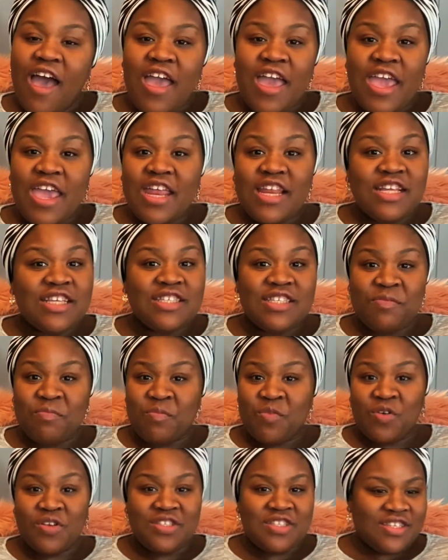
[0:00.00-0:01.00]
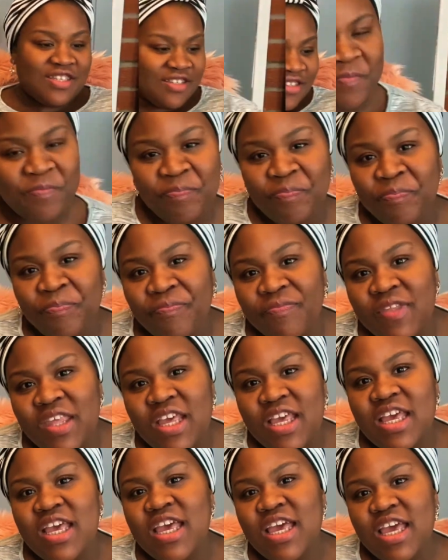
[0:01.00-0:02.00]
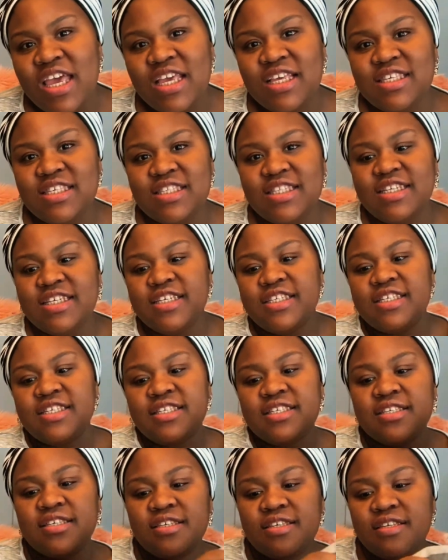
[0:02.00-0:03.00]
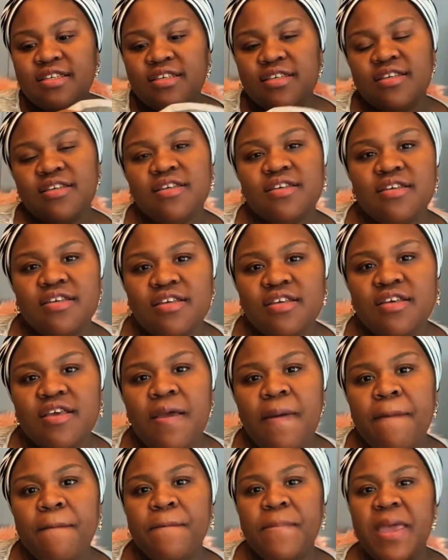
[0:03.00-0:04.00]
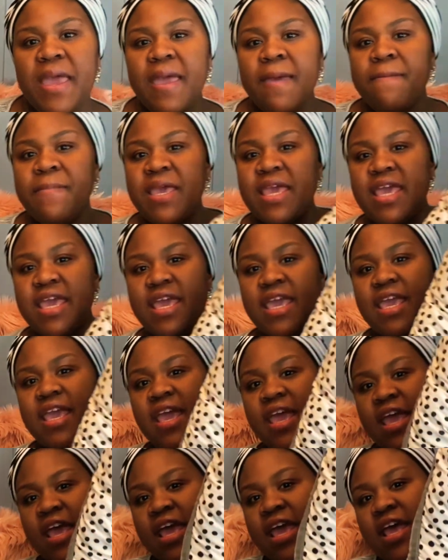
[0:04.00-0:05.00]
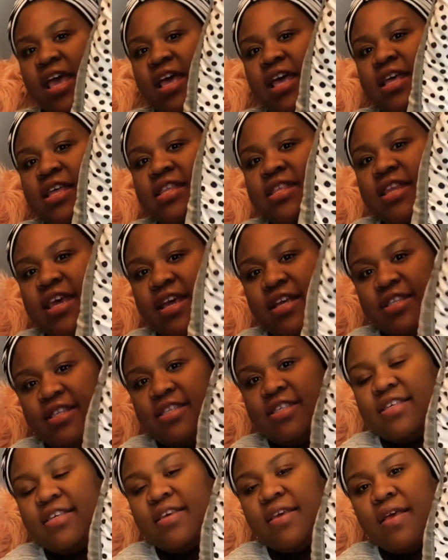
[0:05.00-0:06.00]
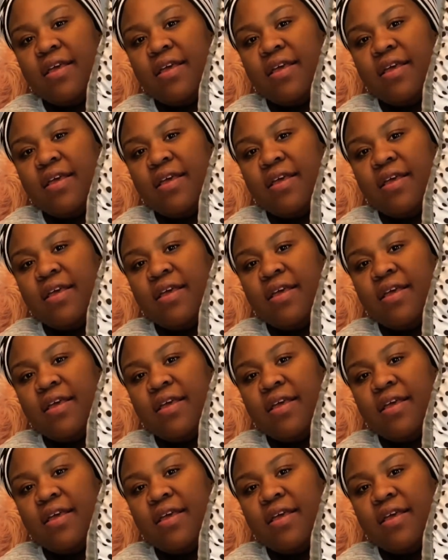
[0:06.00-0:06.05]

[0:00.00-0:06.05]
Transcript: It is important. So it's this baby net.